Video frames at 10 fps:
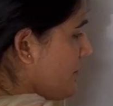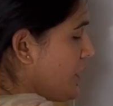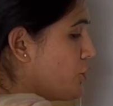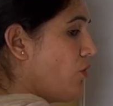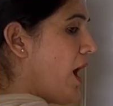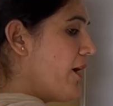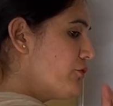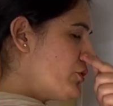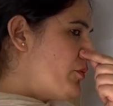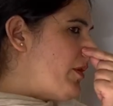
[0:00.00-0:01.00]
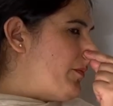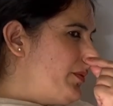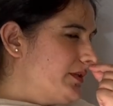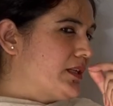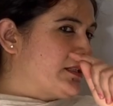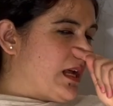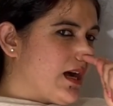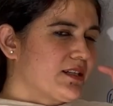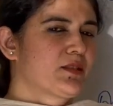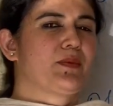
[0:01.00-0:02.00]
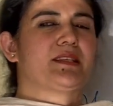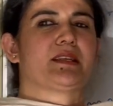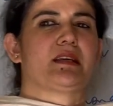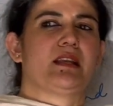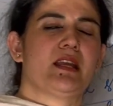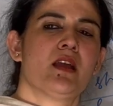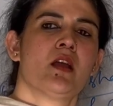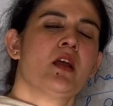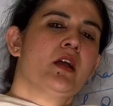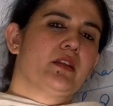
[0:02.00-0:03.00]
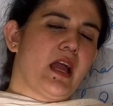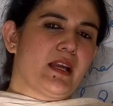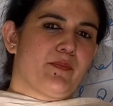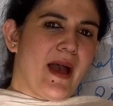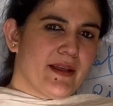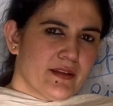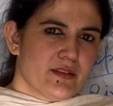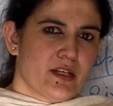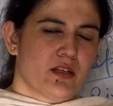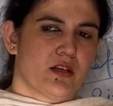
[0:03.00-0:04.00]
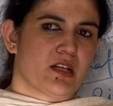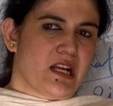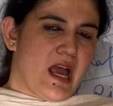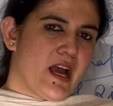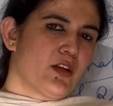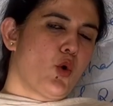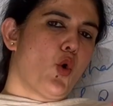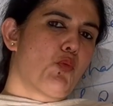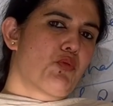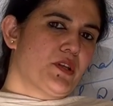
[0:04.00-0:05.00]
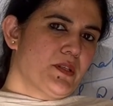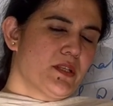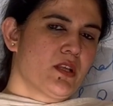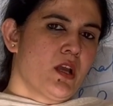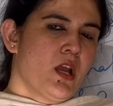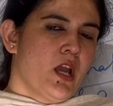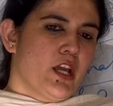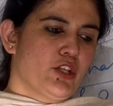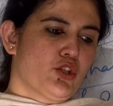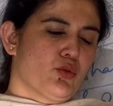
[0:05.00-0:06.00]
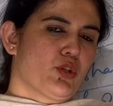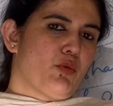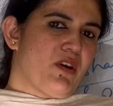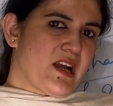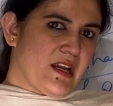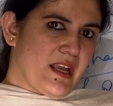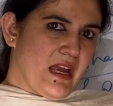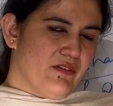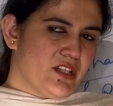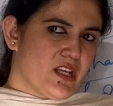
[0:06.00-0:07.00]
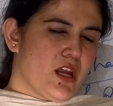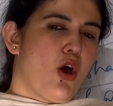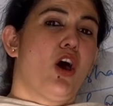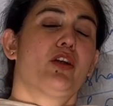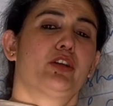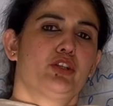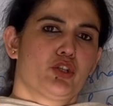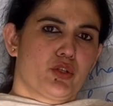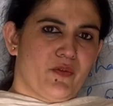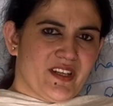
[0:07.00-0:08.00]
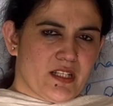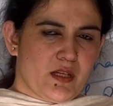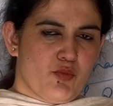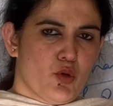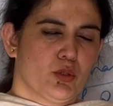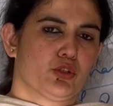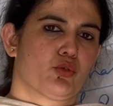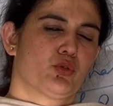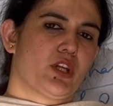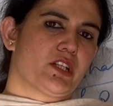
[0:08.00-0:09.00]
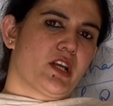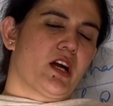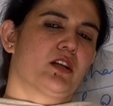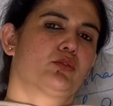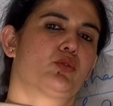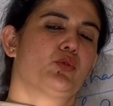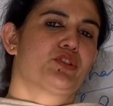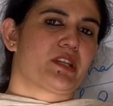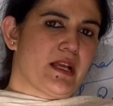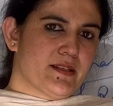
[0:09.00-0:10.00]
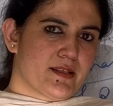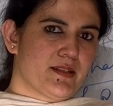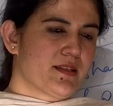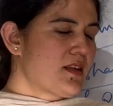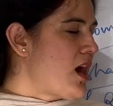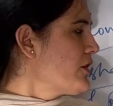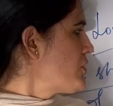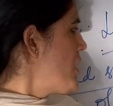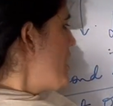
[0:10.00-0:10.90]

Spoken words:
You have to remember the ducts. Basically, that parotid gland opens into the buccal cavity or into the vestibule through through Stenson's duct.